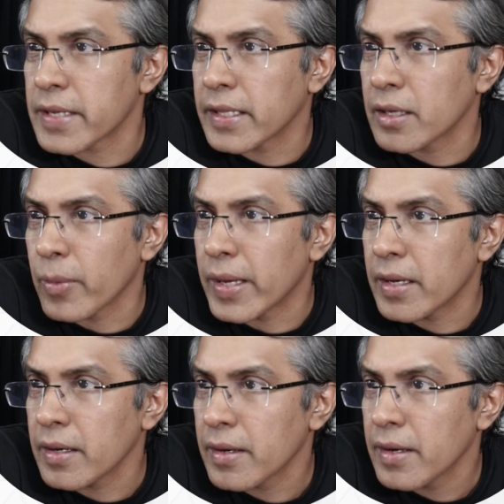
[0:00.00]
take the
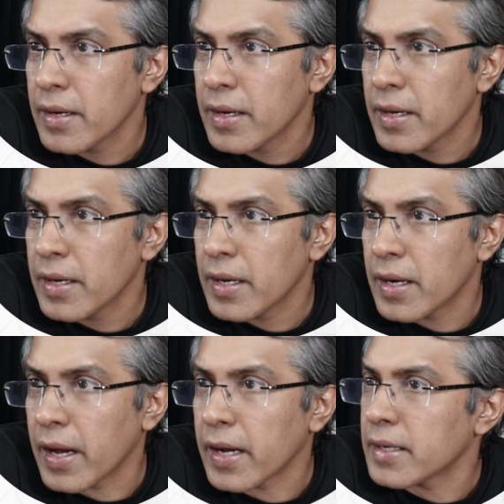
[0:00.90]
queen,
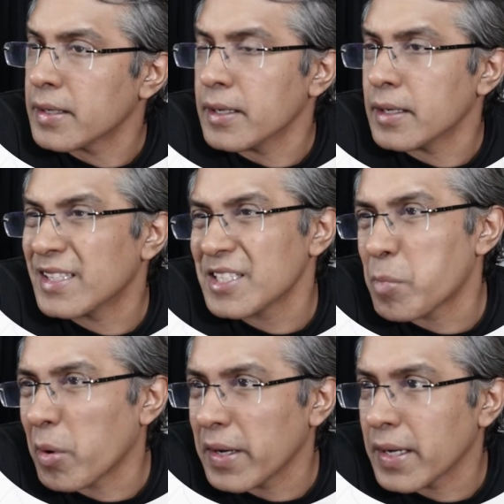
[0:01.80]
and at this
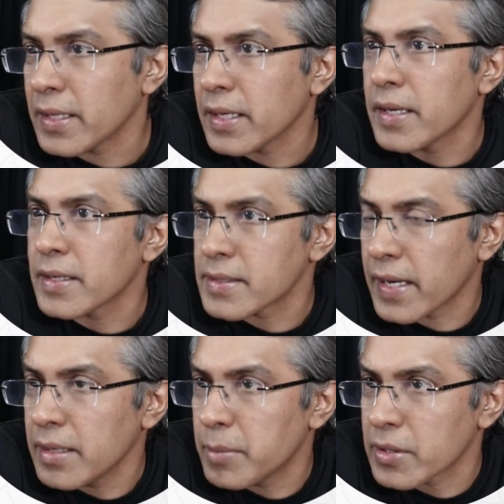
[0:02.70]
point I think he
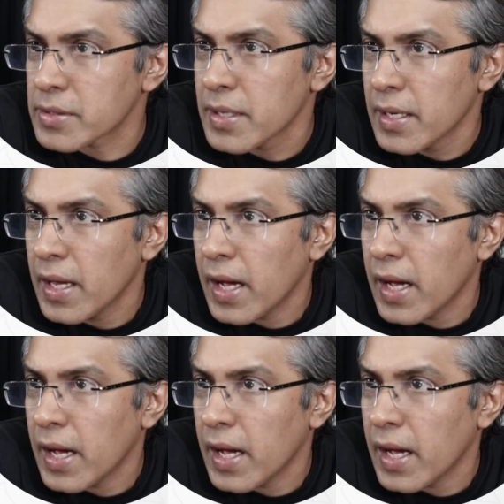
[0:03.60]
resigned, because